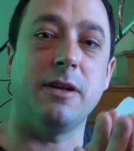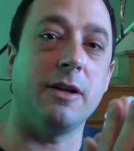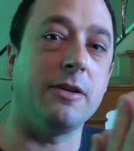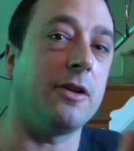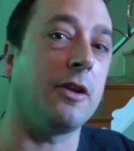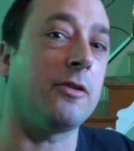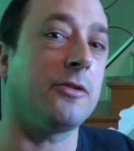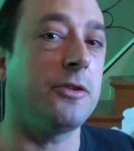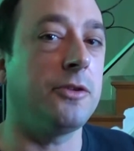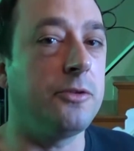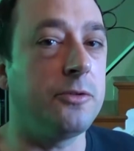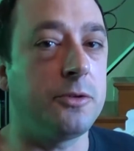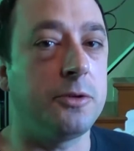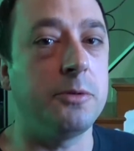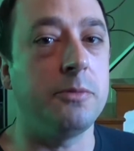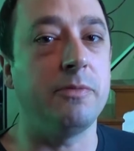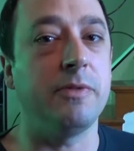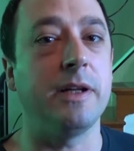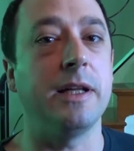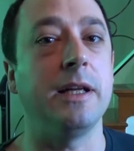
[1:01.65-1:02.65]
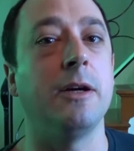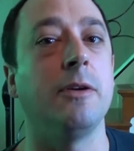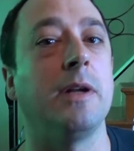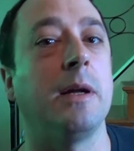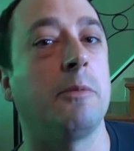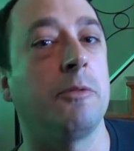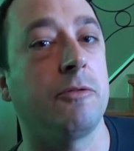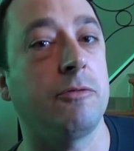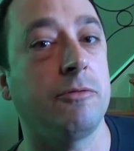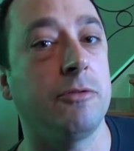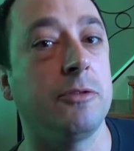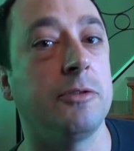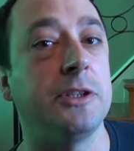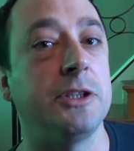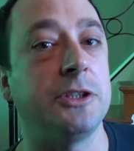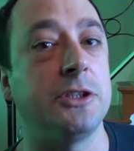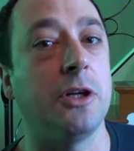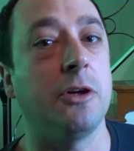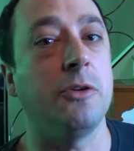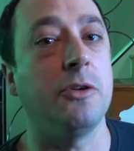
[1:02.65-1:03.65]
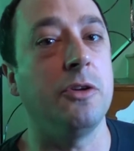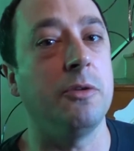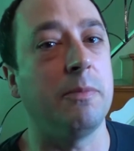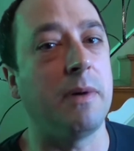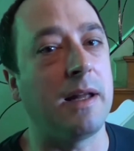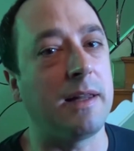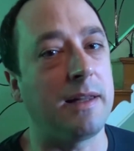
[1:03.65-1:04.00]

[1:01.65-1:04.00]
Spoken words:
another YouTube video that will really show you by